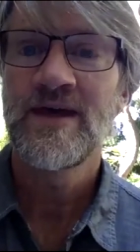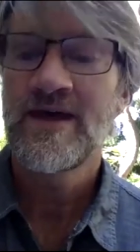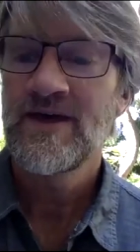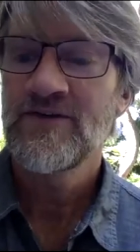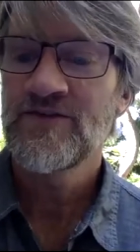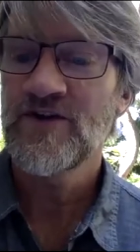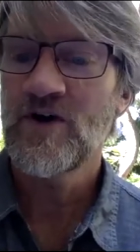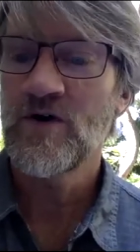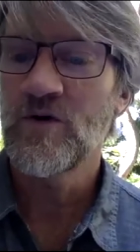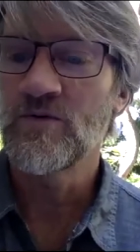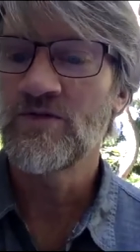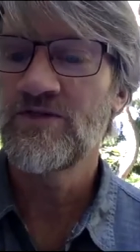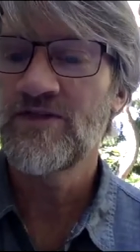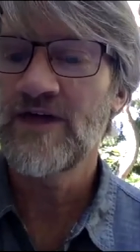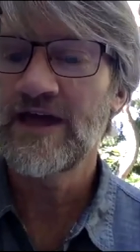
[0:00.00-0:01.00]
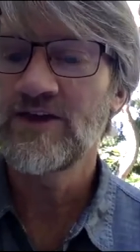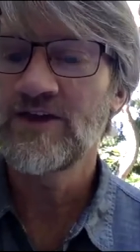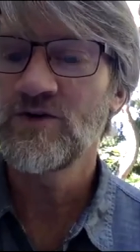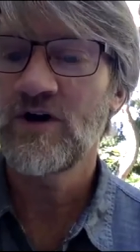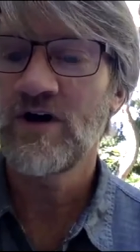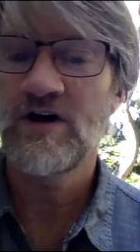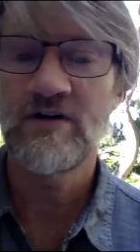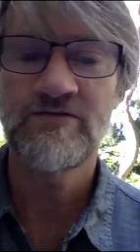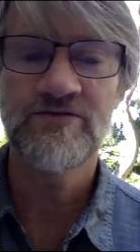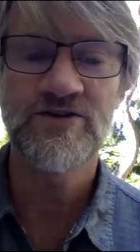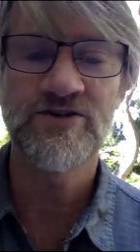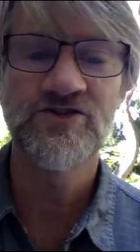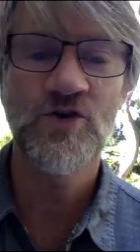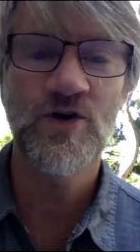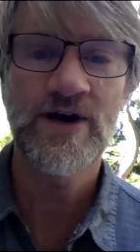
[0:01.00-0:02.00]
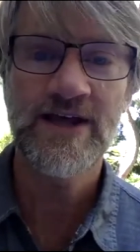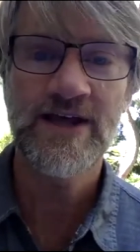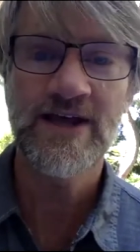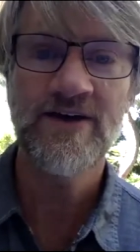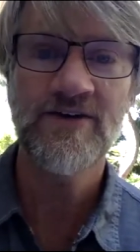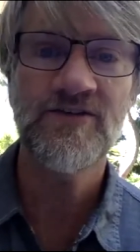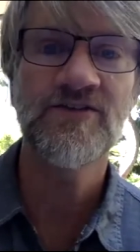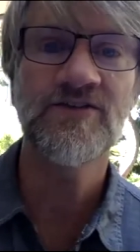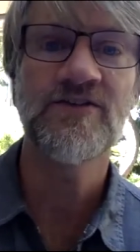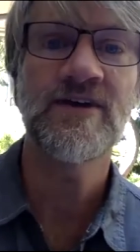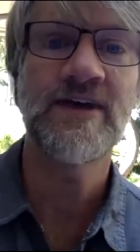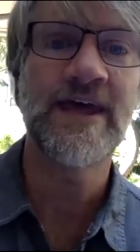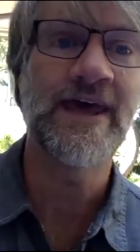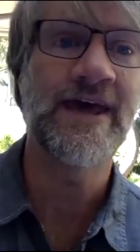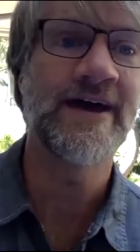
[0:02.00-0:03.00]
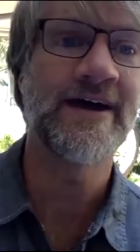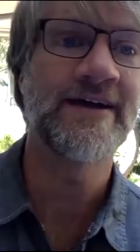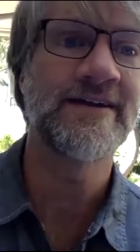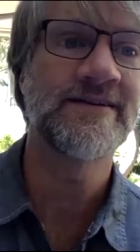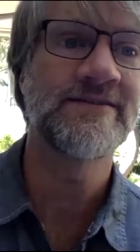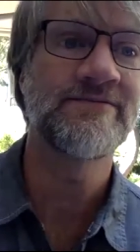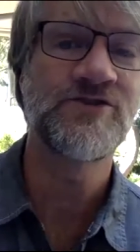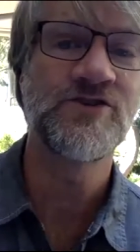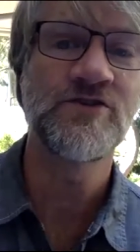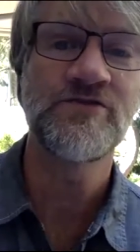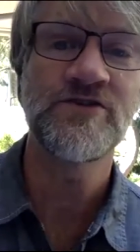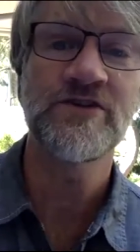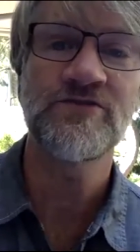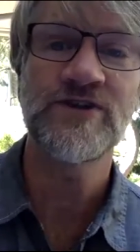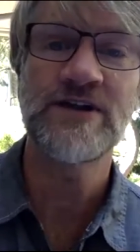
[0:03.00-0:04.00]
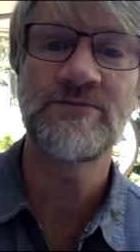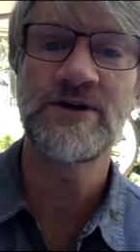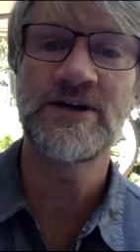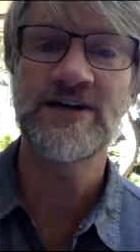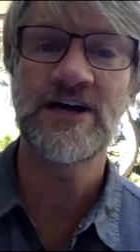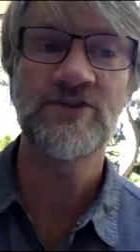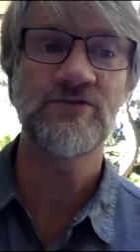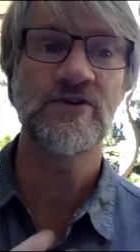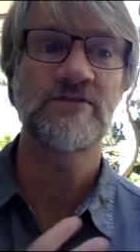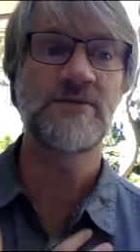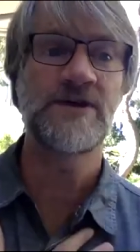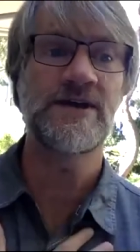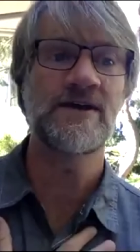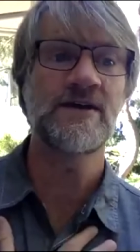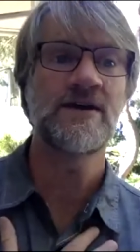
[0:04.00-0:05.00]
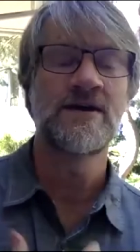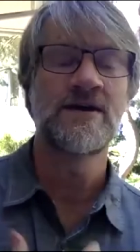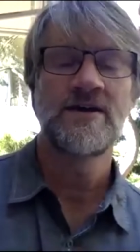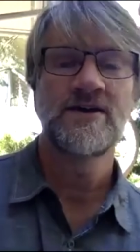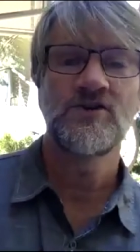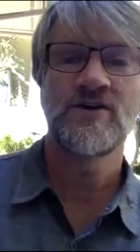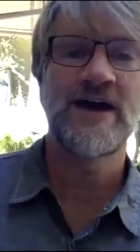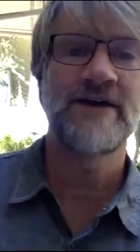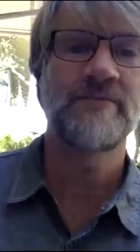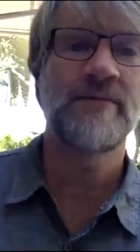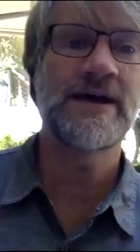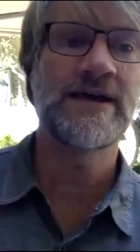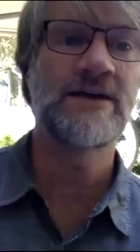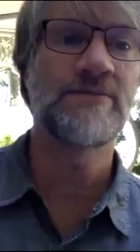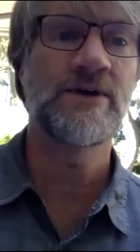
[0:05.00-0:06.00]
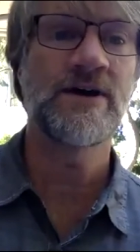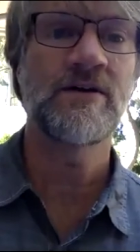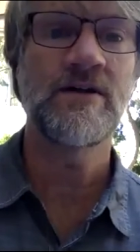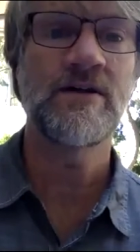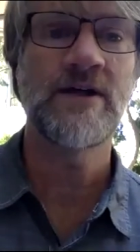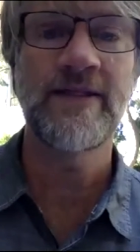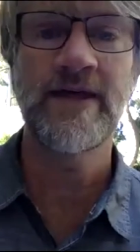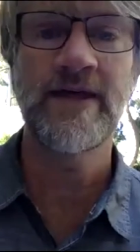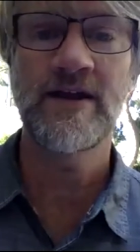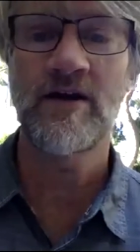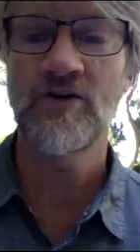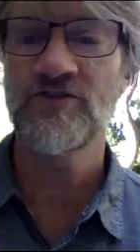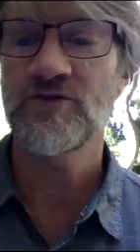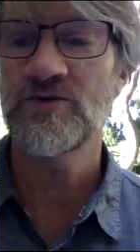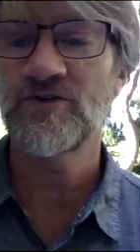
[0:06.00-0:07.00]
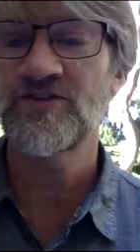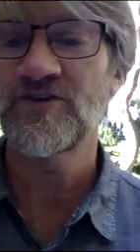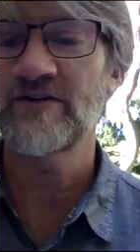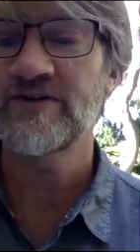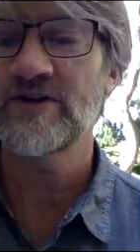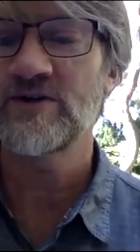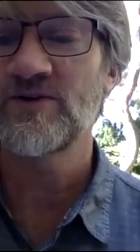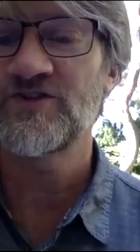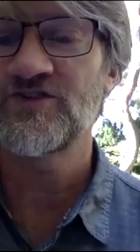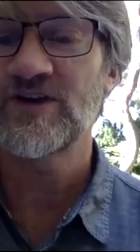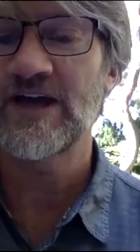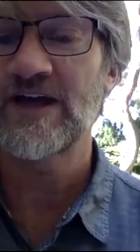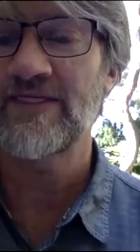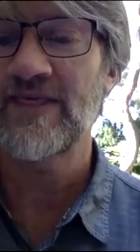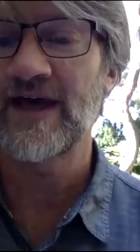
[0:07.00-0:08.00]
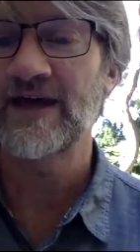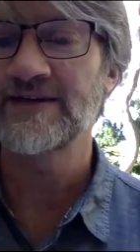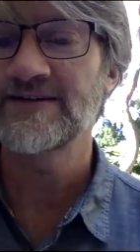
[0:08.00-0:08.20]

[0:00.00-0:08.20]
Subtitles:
So thank you all for joining us, and do feel free to be in touch with me. You have my email, and then also with Sylvia once you get that.